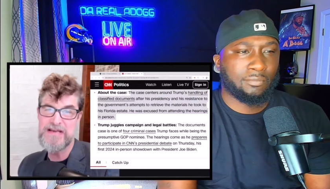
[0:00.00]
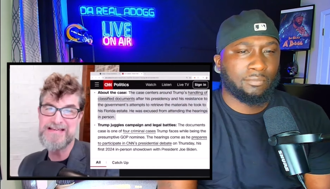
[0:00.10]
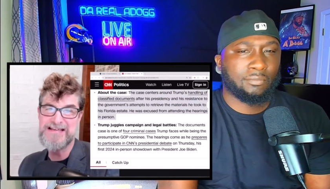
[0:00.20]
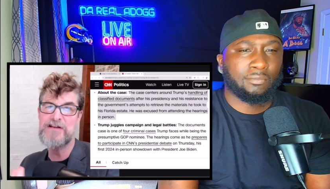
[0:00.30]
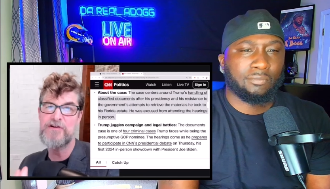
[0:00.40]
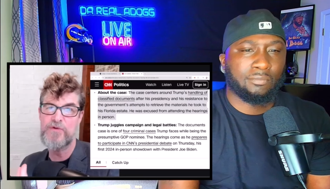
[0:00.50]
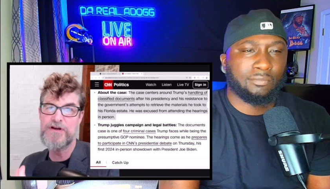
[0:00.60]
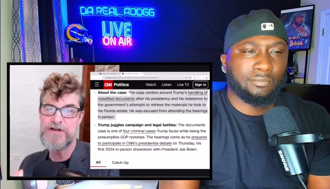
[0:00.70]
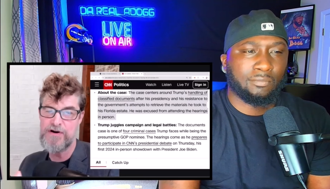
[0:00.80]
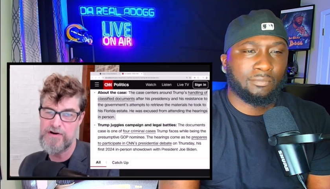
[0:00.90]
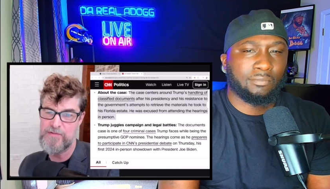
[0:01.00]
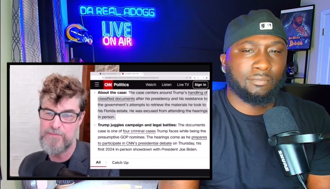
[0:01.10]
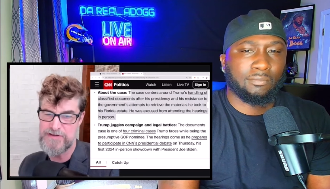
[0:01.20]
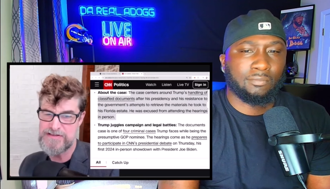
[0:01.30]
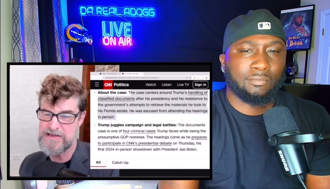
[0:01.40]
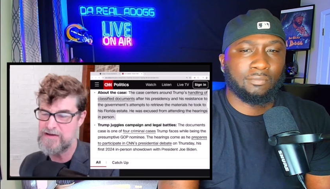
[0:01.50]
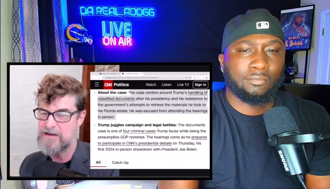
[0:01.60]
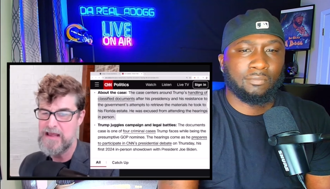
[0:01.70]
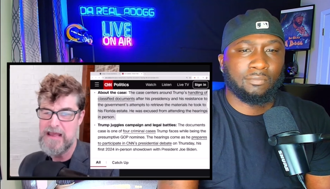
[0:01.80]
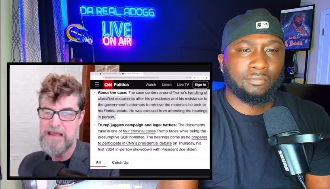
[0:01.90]
Speaker 1: that he didn't return them. But
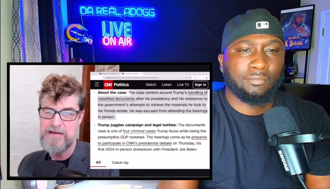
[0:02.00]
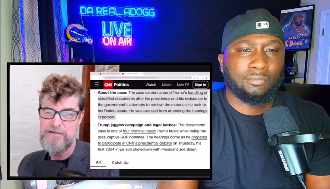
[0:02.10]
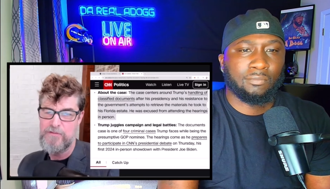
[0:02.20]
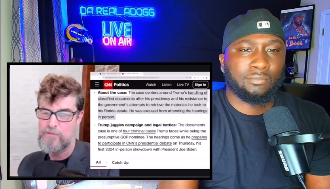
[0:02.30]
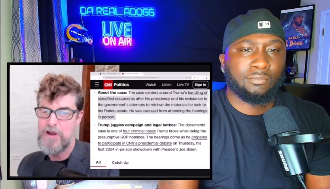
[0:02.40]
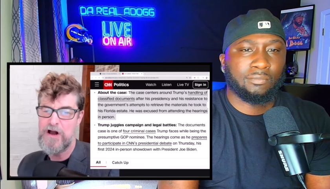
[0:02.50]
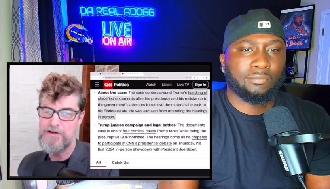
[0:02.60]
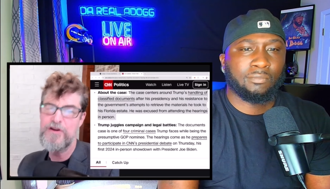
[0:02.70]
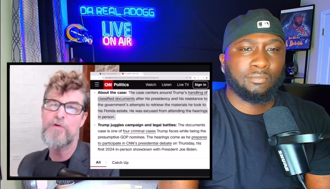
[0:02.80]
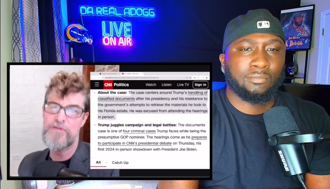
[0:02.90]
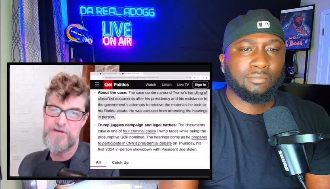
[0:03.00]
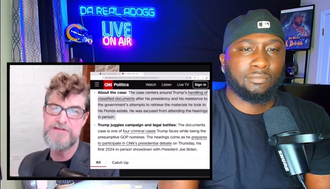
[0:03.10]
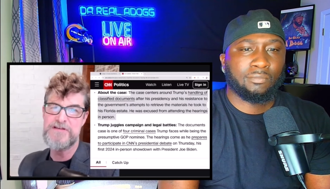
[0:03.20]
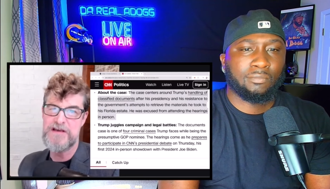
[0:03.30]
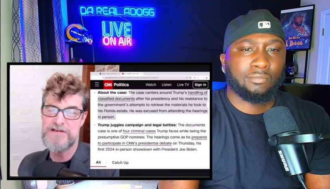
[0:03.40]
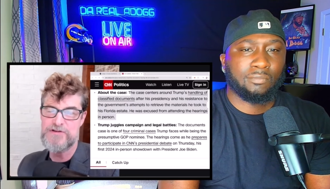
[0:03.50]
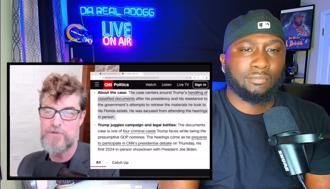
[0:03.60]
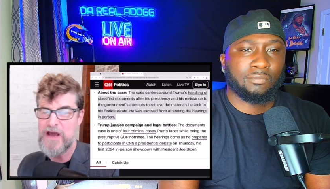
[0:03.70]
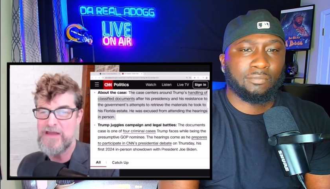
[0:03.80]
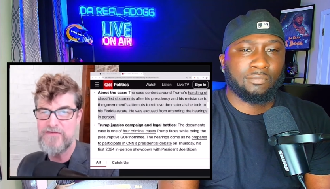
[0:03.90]
still, we all know what this
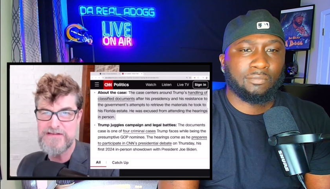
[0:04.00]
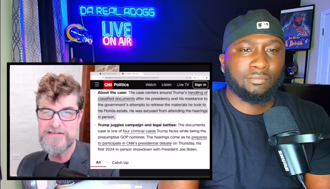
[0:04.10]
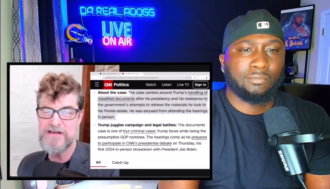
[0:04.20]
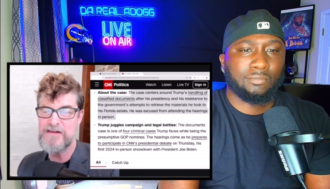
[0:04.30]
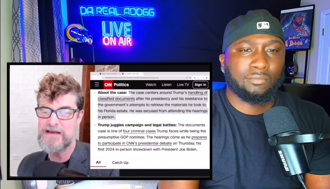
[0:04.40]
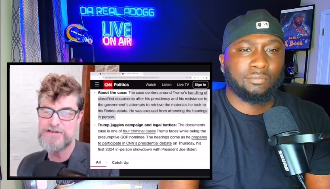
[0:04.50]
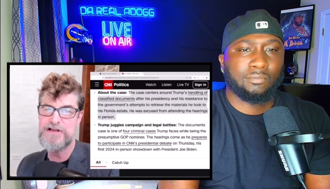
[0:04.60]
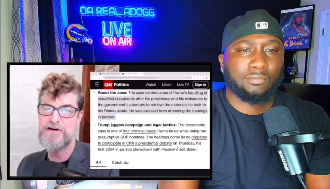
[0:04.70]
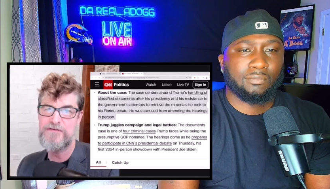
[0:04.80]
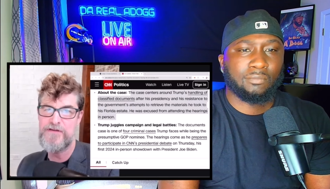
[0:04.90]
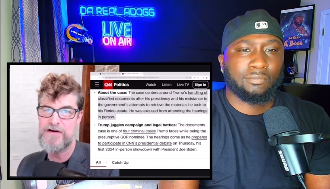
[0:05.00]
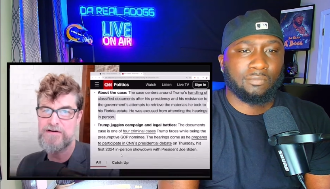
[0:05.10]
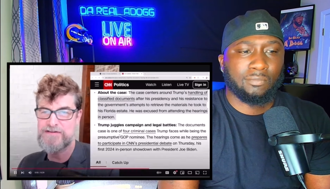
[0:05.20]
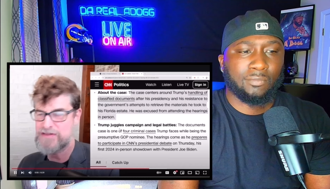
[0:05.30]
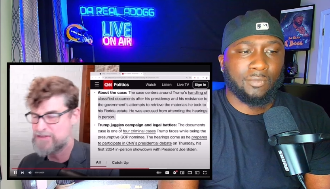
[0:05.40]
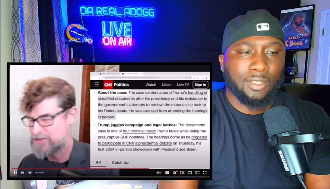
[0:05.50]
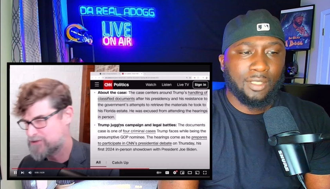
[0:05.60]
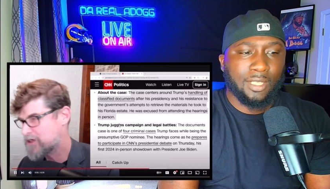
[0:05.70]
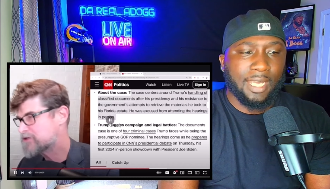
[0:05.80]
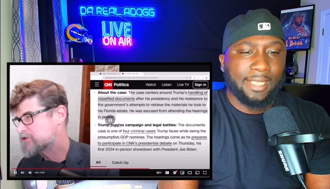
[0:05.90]
is, right? This is election interference. This
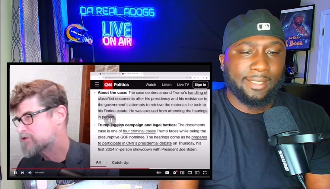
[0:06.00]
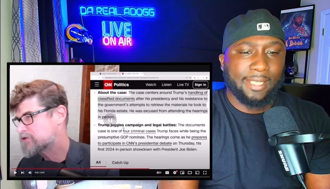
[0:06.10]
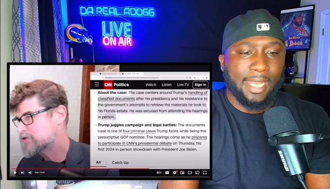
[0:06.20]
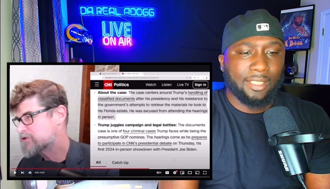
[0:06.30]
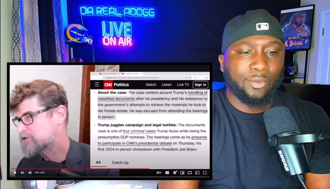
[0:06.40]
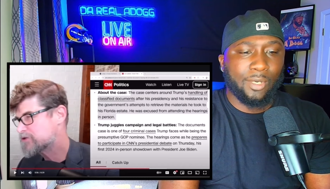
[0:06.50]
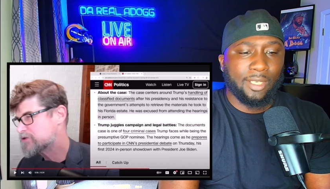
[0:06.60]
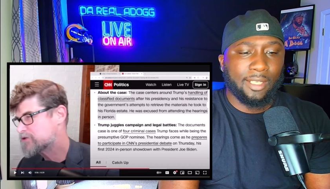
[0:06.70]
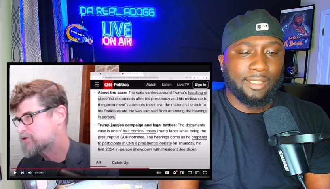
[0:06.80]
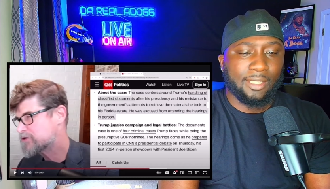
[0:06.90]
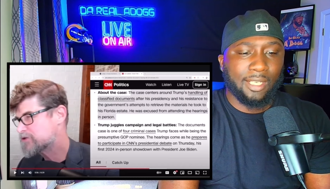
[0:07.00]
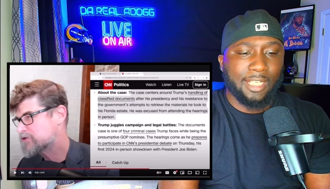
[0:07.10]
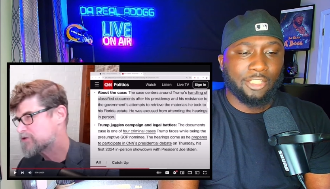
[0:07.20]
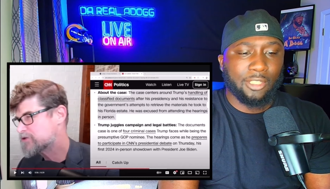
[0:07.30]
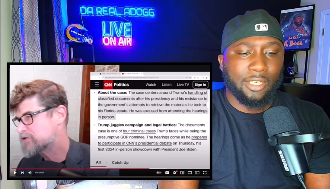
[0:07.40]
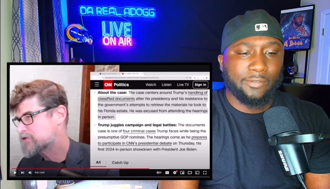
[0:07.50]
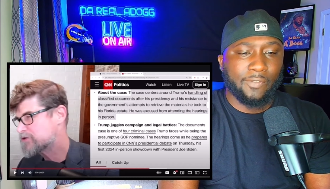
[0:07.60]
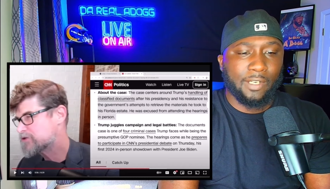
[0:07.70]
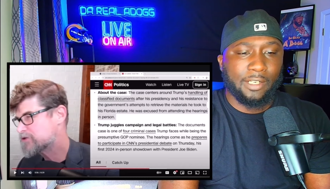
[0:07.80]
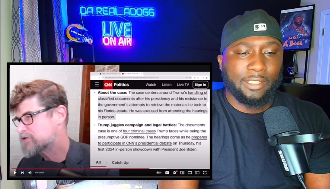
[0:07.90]
is just
Speaker 2: exactly what it is election
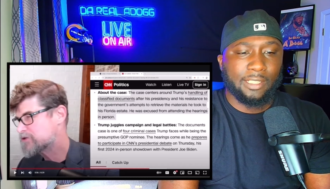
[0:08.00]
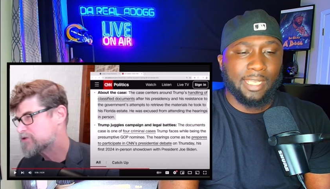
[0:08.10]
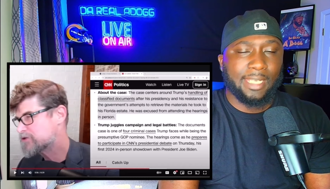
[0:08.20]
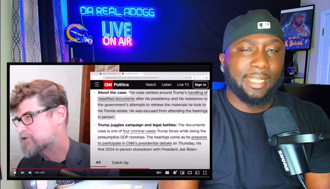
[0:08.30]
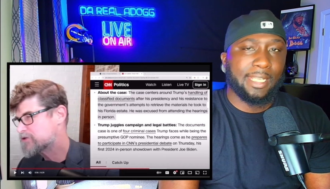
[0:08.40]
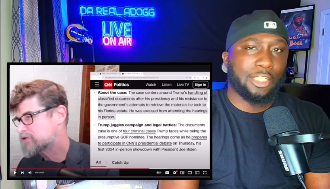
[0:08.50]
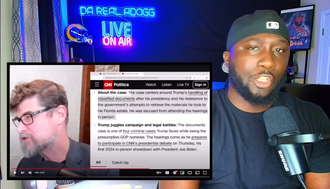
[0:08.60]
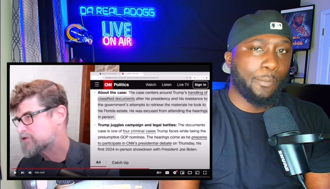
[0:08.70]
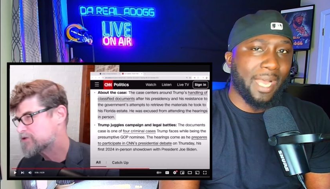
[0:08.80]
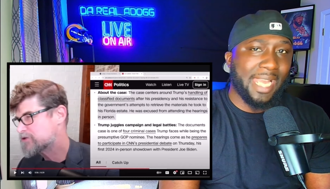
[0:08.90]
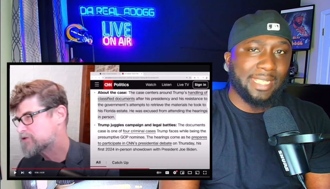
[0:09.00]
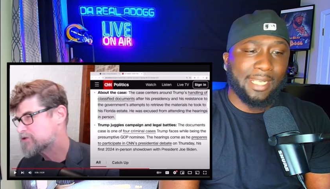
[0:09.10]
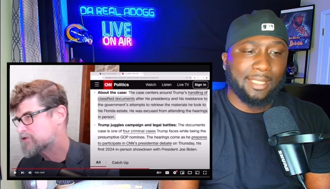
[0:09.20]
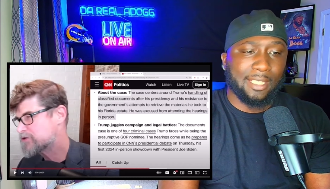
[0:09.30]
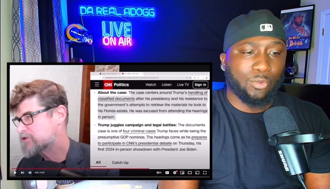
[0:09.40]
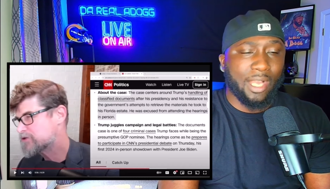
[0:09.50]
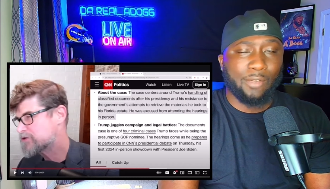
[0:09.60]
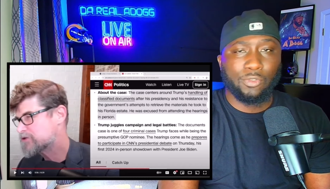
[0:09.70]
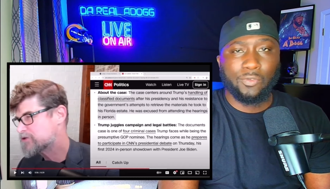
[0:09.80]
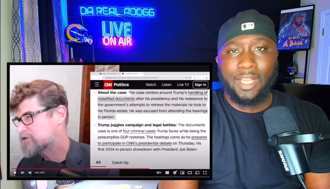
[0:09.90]
interference. And then Joe Biden did this while
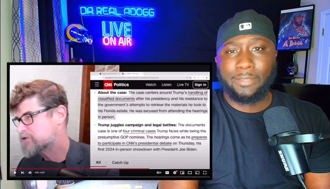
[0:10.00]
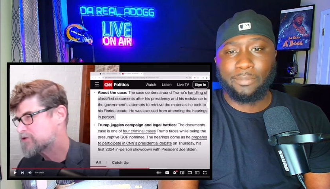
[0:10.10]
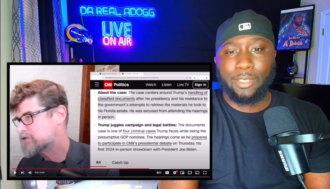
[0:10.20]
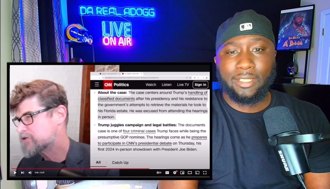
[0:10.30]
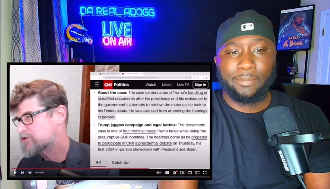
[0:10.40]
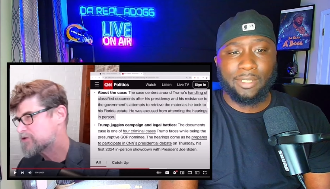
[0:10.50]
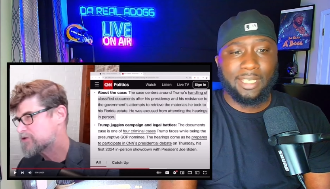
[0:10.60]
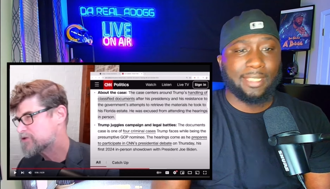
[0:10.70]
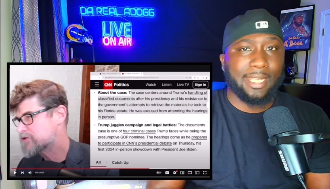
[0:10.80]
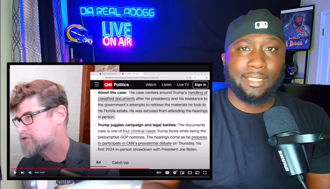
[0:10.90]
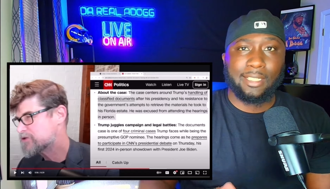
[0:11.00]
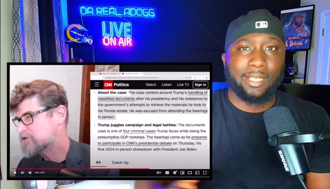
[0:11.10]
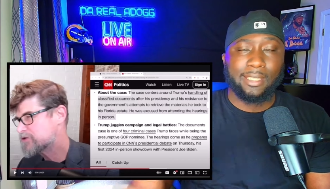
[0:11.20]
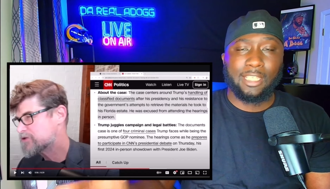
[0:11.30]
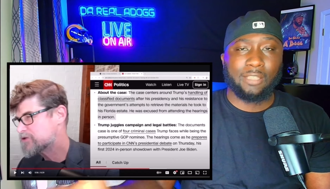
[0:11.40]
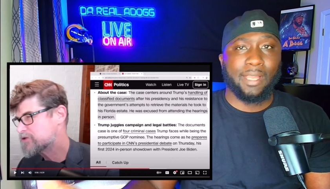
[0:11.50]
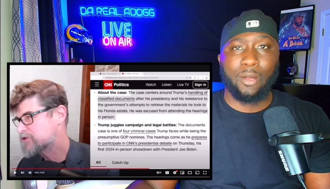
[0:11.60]
he was vice president, but yet they just let this man